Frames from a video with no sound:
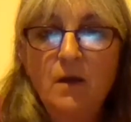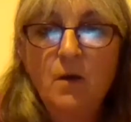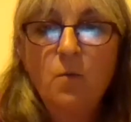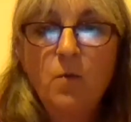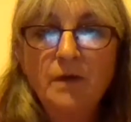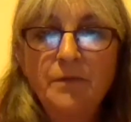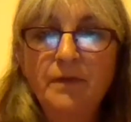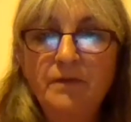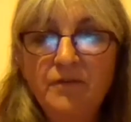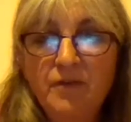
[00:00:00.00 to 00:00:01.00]

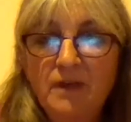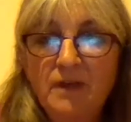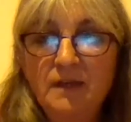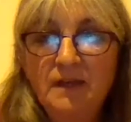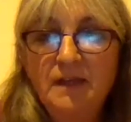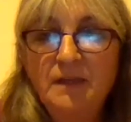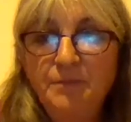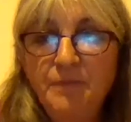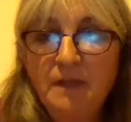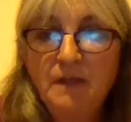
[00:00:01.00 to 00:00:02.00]
one, very clearly
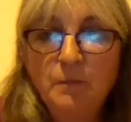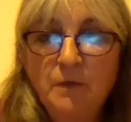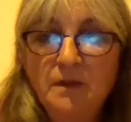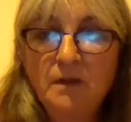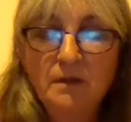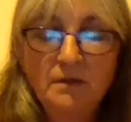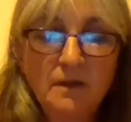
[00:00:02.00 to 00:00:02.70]
dealing with the